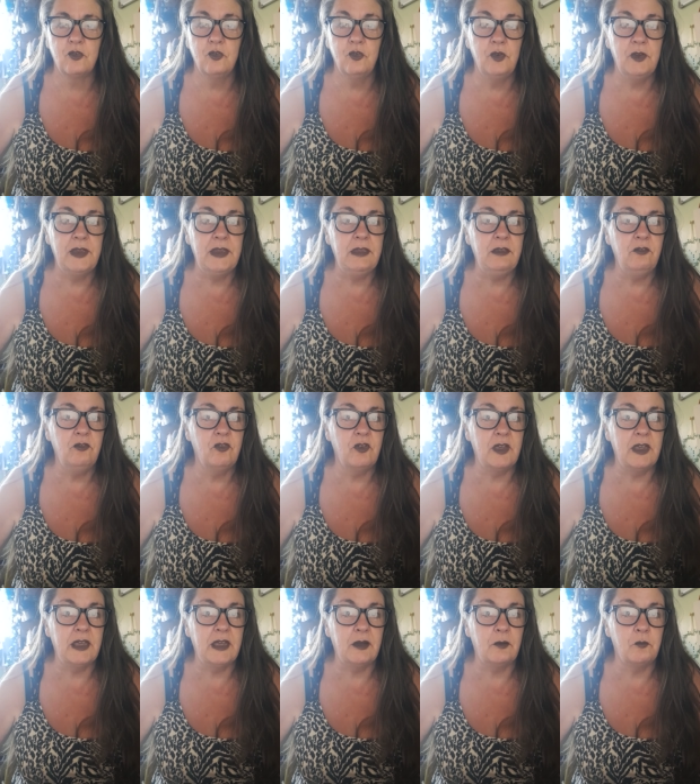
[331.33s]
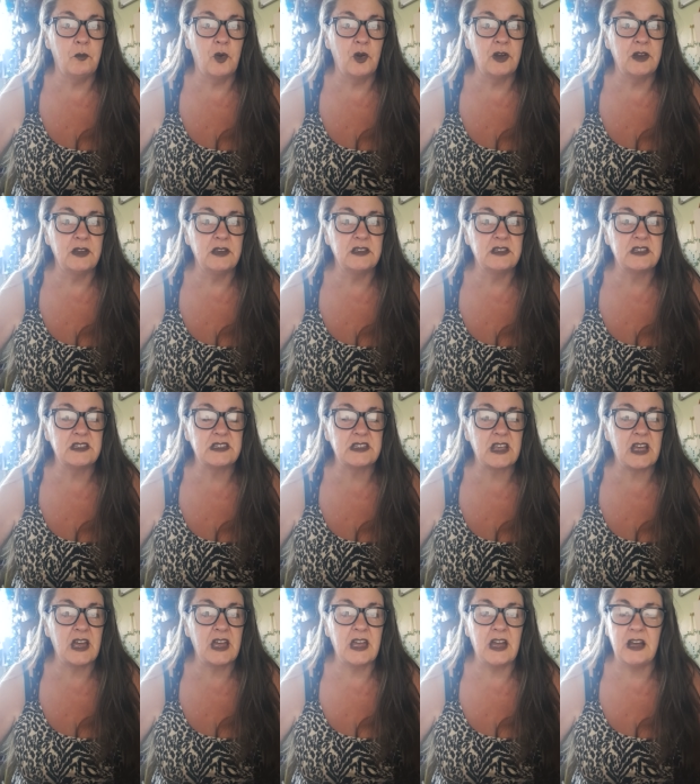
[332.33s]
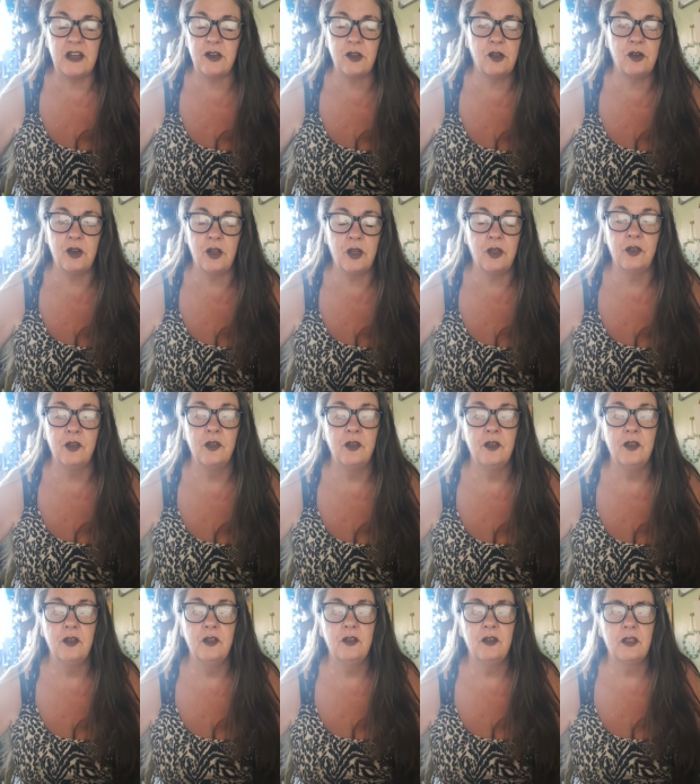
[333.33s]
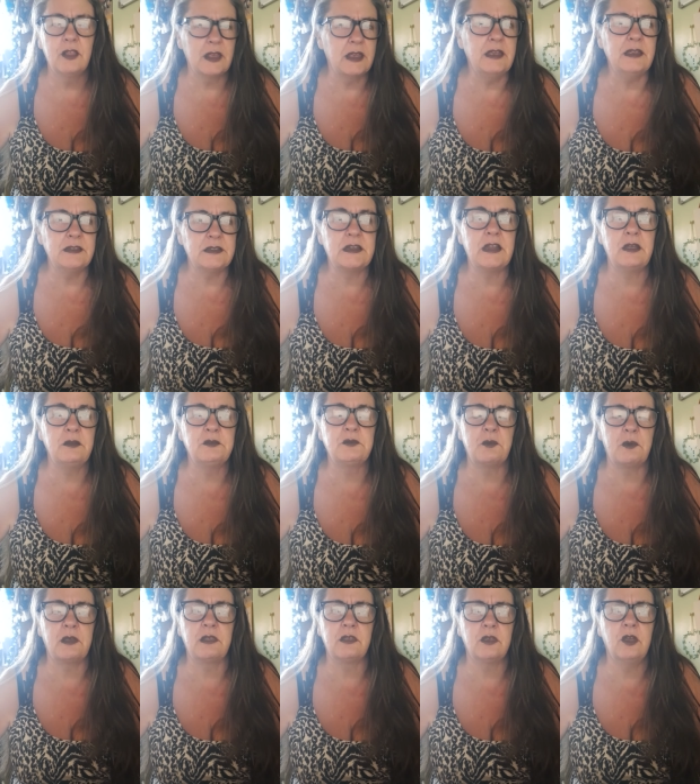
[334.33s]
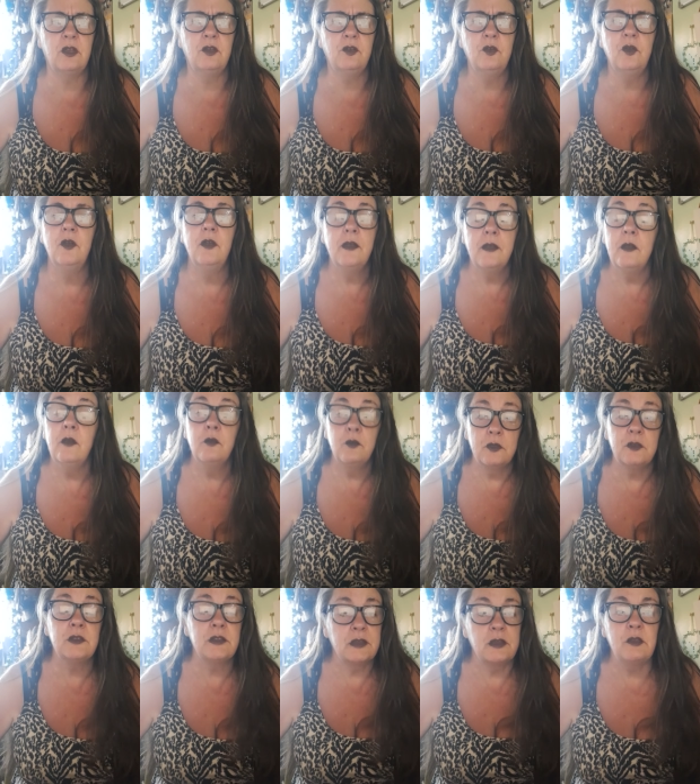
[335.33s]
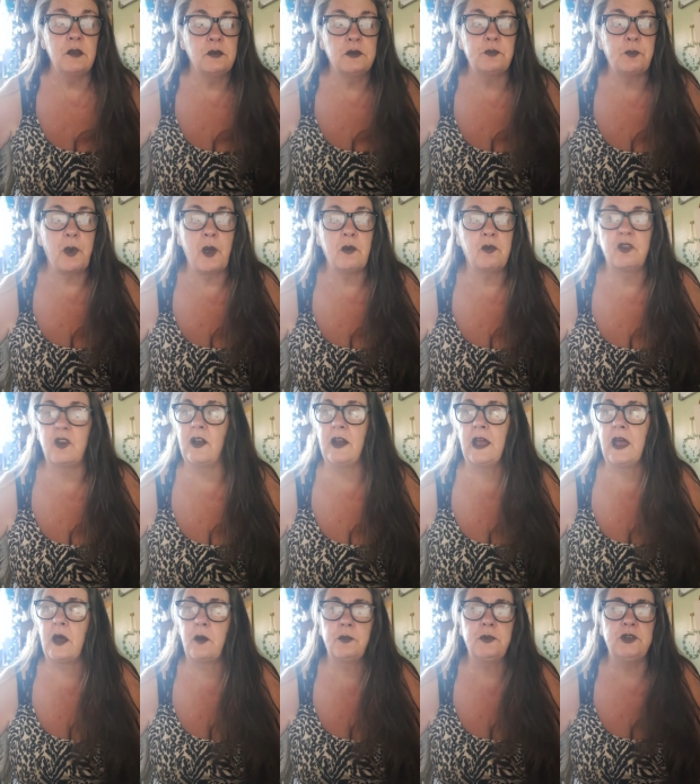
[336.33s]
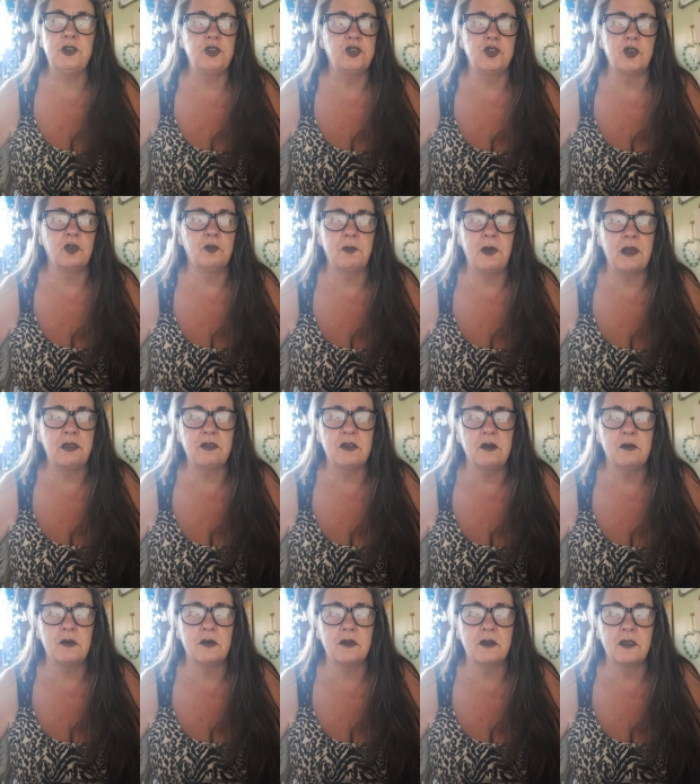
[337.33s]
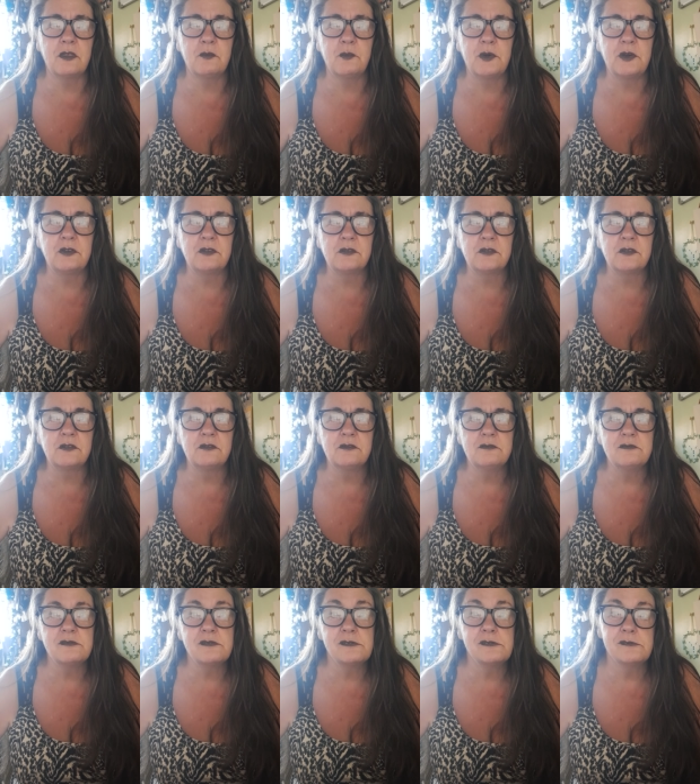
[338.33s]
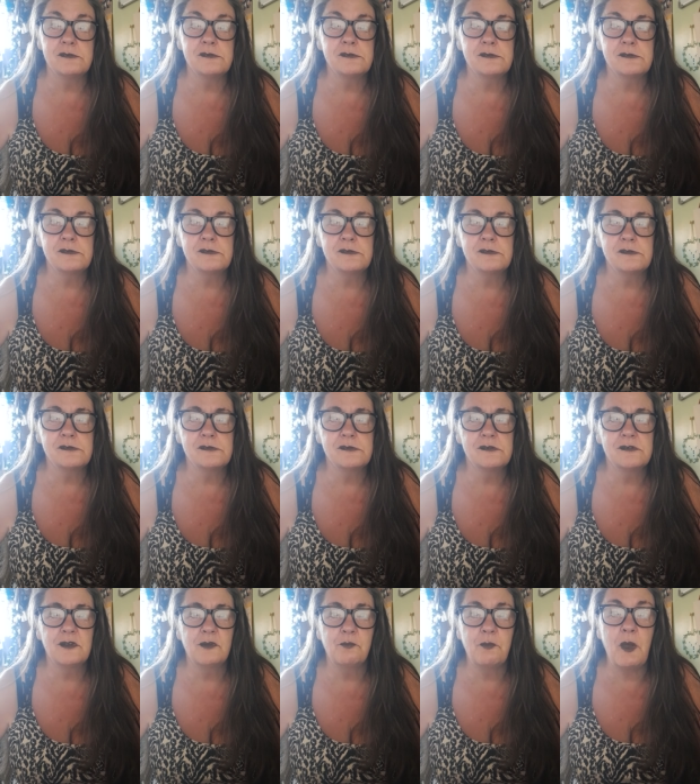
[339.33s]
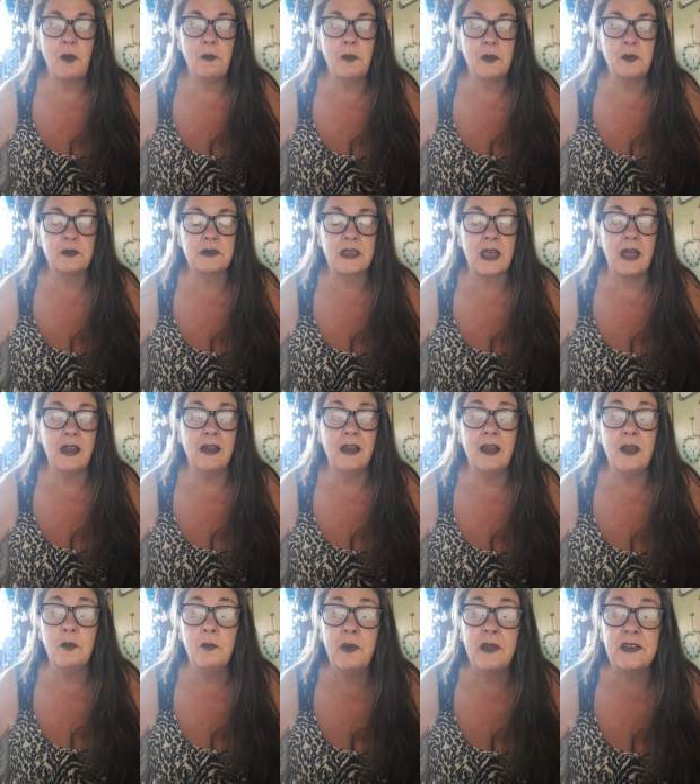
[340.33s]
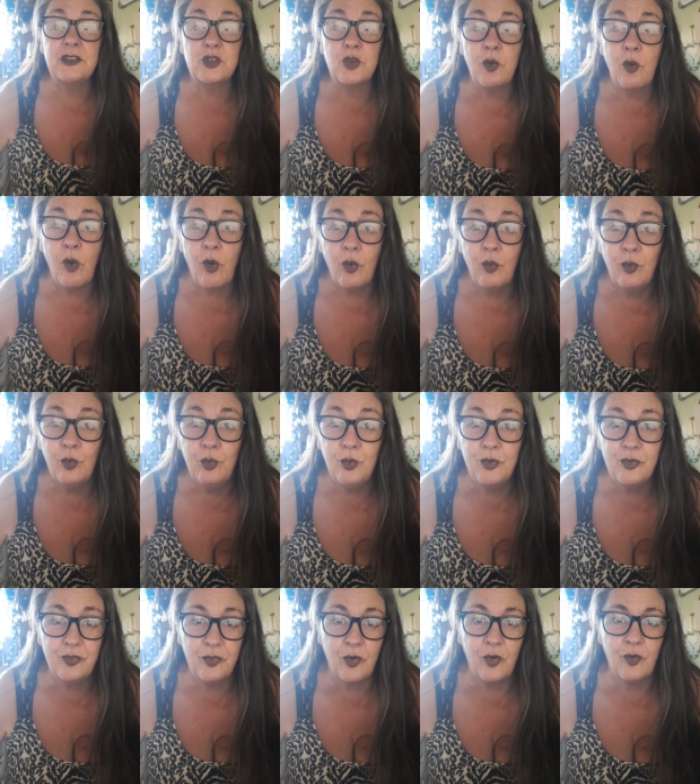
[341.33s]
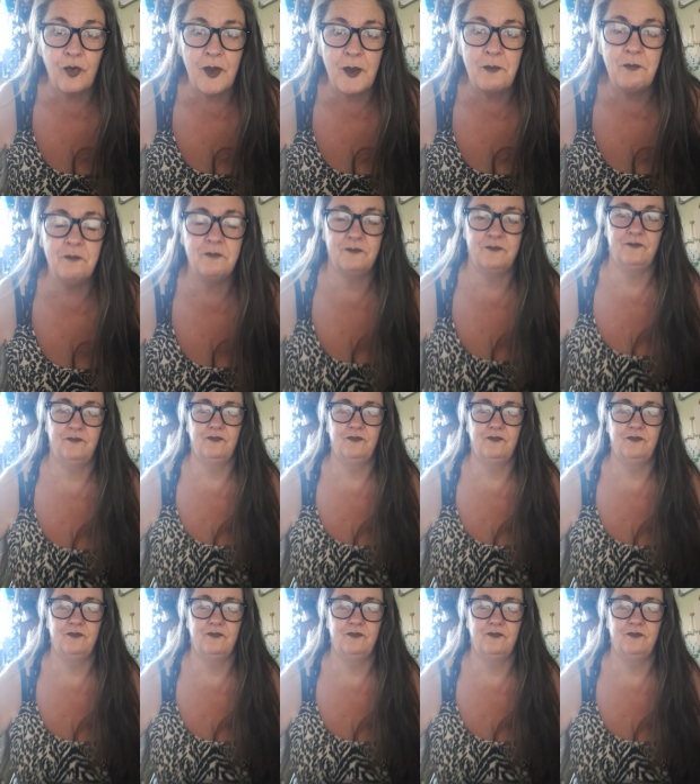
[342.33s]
McGreevy? I'm wanting to say, I don't know. I think his name's Matthew. He was perfectly happy to chuck Matthew under the bus. Maybe he was getting a little bit too old for him.